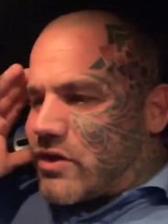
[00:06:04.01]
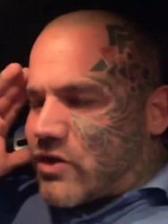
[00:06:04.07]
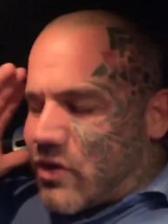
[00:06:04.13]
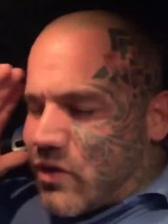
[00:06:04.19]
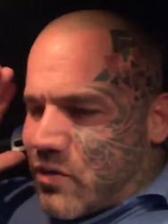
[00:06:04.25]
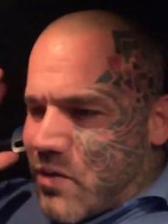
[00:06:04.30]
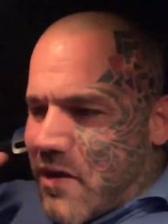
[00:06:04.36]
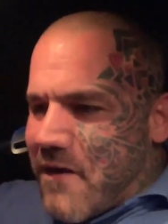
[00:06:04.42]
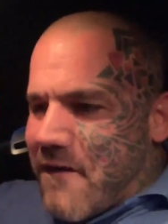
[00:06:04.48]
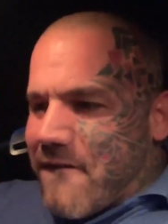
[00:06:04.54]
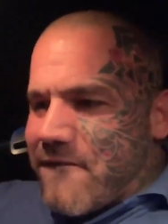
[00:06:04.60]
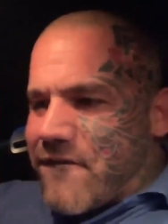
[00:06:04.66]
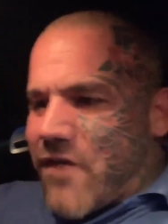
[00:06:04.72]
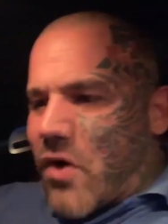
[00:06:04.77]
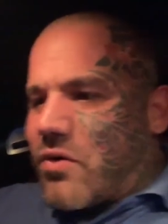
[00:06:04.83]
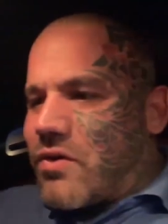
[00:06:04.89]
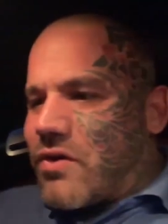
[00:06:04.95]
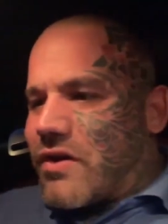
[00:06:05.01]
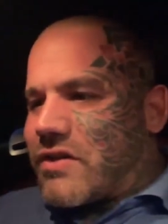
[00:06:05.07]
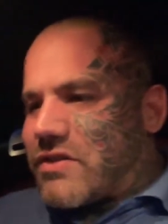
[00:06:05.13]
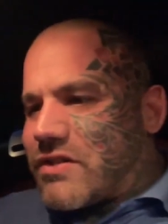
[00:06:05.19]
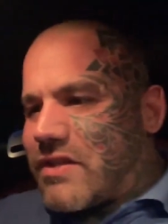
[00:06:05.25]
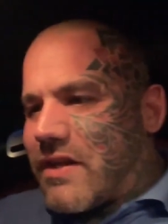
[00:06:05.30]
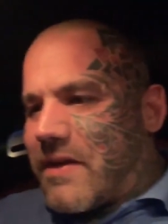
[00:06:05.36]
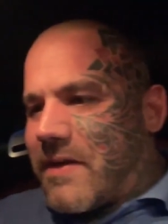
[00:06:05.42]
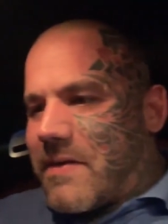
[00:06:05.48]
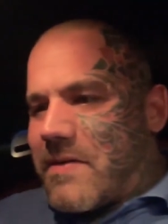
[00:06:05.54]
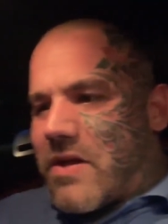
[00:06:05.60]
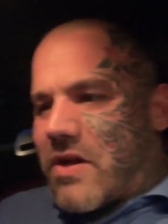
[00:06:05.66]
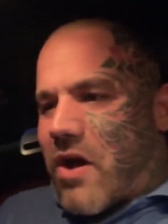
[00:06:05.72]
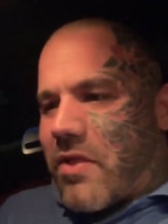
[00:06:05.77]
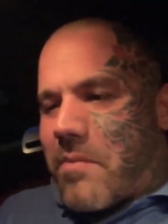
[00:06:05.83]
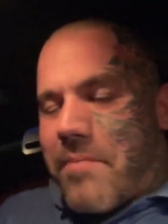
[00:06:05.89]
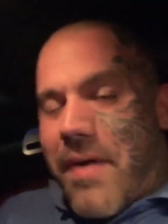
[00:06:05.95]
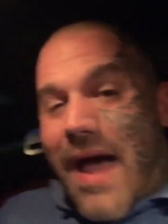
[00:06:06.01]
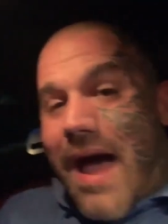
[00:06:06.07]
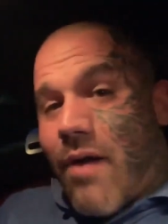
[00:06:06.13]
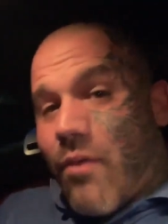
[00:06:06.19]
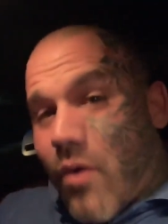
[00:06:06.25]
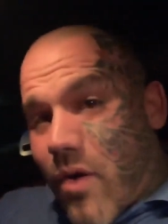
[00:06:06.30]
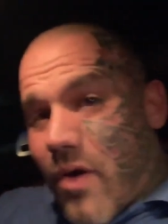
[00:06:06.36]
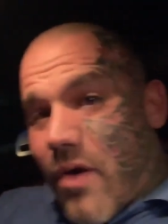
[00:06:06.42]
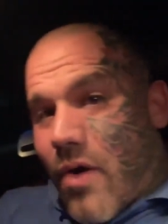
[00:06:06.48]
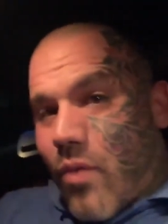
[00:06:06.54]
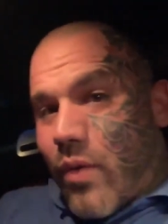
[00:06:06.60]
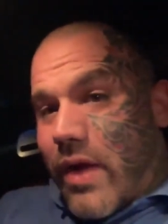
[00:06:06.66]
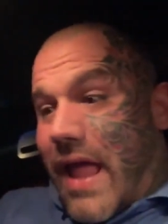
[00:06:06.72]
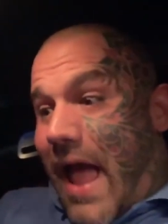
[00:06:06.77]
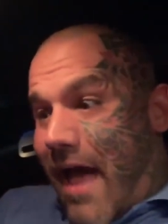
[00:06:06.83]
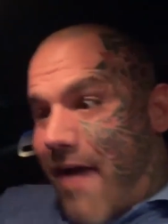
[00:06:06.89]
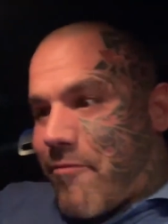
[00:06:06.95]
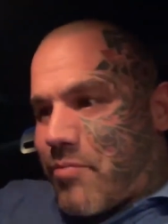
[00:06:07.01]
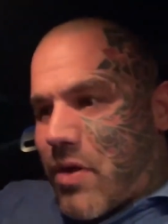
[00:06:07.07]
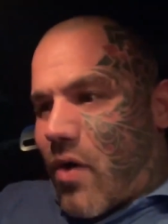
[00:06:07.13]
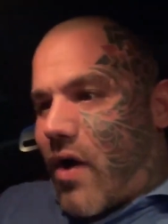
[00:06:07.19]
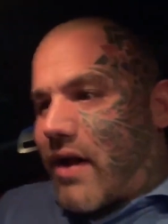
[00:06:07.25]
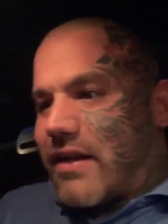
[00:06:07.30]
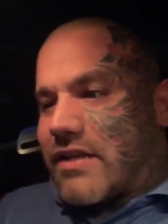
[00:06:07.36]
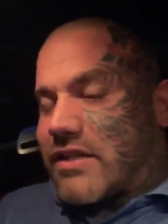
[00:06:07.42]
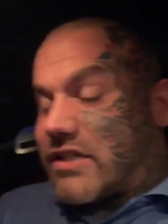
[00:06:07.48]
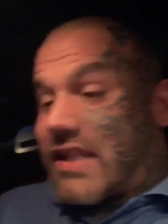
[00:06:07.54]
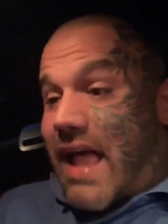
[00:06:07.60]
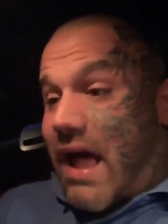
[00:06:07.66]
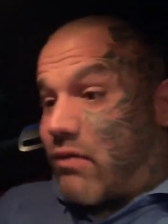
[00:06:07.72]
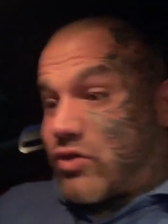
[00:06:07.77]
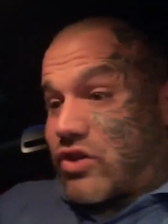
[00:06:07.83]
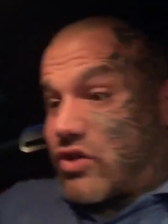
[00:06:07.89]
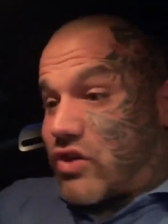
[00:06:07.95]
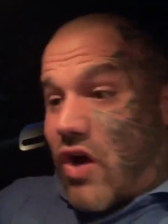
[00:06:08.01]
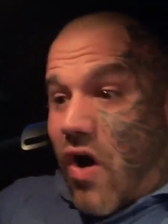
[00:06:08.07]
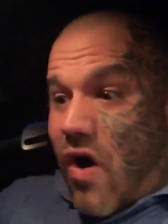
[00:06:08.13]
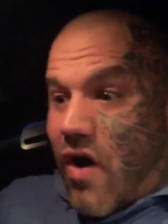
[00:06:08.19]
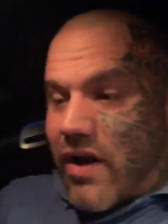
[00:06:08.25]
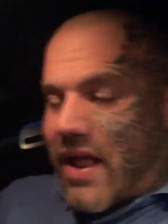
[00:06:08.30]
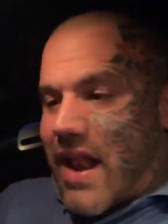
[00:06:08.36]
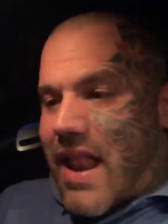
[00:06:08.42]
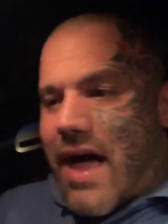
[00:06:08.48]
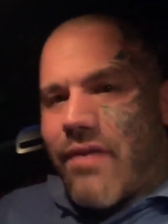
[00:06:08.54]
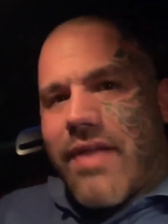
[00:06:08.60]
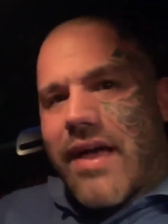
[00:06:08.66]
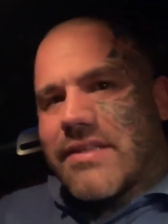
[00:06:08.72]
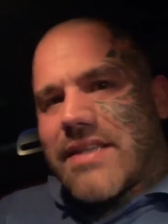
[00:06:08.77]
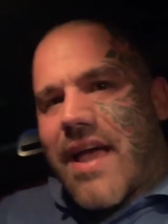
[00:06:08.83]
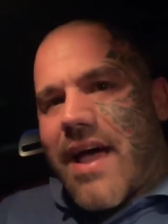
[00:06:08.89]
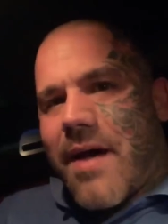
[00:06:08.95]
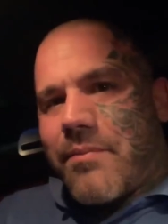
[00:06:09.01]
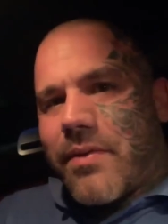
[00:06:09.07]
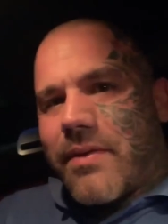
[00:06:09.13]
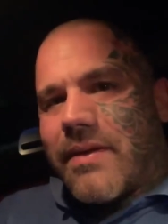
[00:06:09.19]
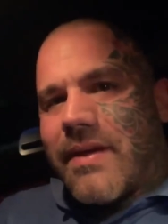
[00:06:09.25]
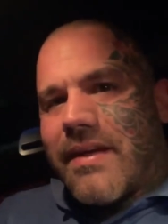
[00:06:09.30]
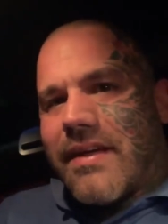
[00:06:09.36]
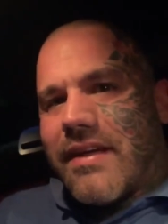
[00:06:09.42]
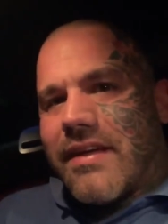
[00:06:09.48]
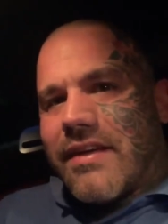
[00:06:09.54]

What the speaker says: we're too focused. You know, the power we have behind us now just can't allow that to happen.